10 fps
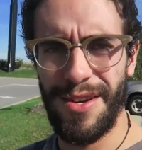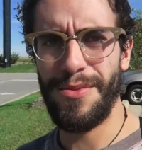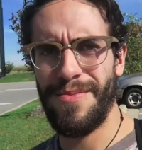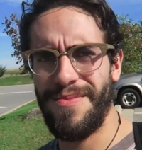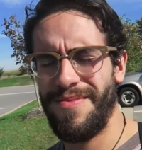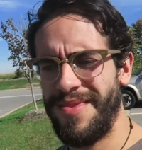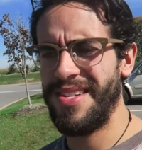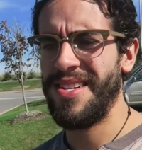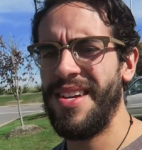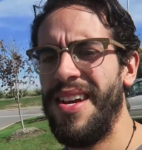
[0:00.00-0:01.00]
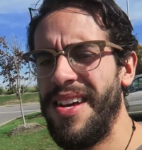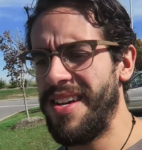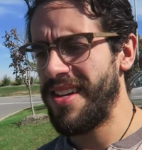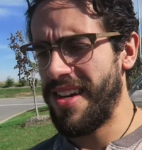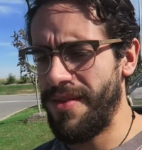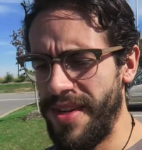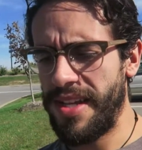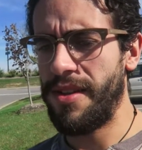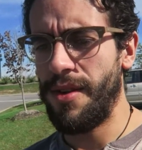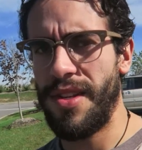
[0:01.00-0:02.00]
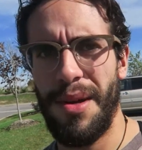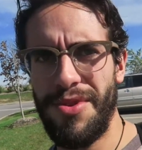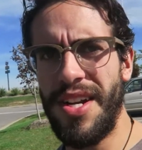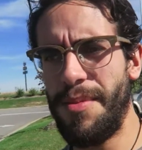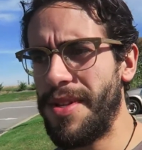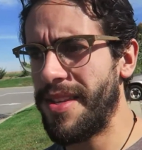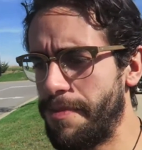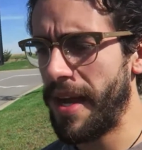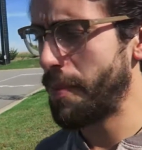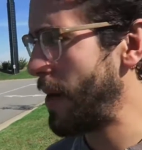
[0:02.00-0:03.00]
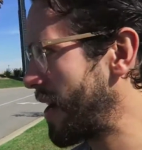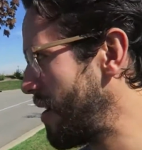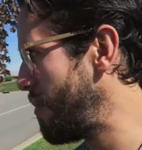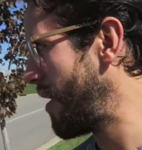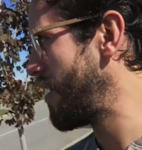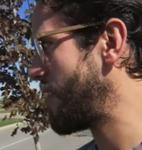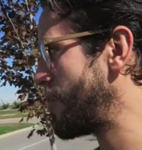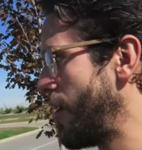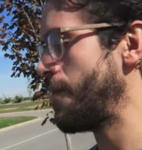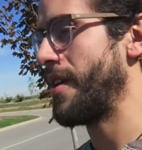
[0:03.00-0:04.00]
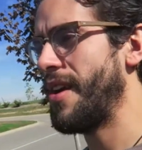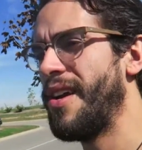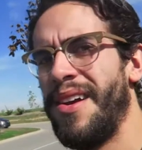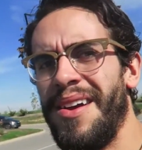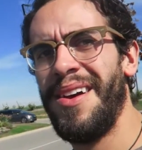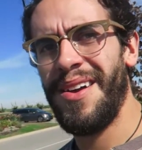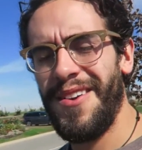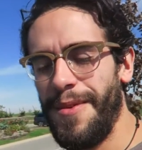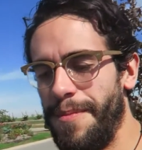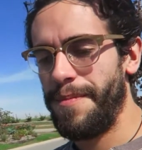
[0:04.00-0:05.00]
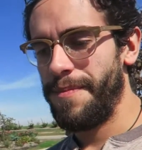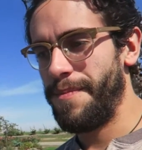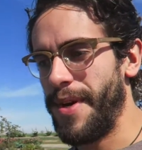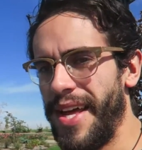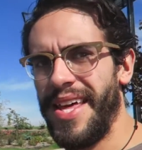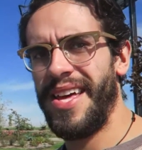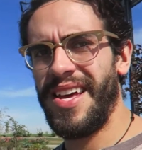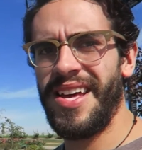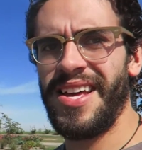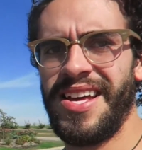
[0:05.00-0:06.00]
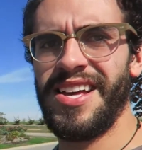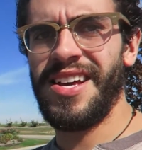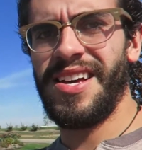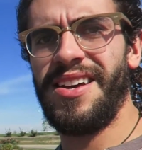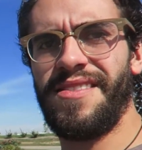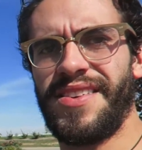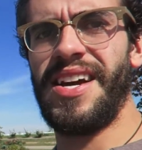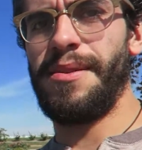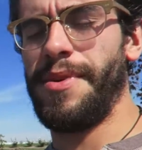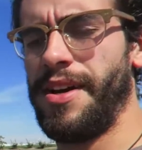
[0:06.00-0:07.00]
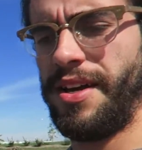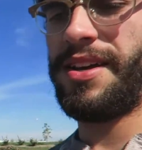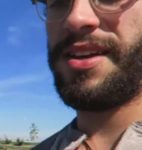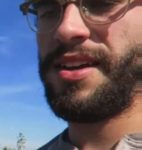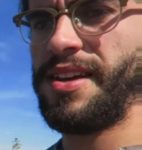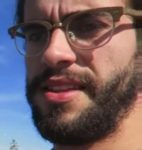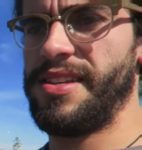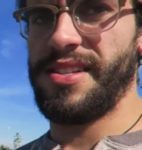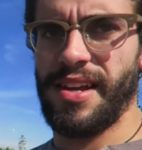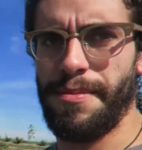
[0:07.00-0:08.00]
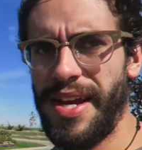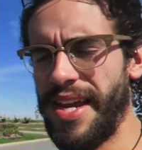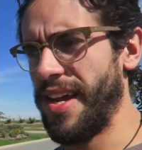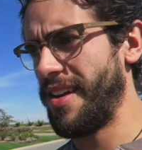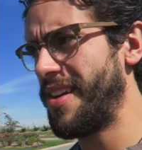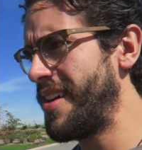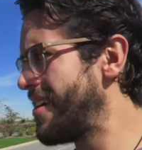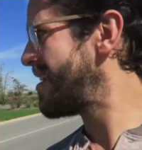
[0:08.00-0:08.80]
Oh, got really close there. I'm trying to put this backpack on my other shoulder, but I've got my this thing in my hand.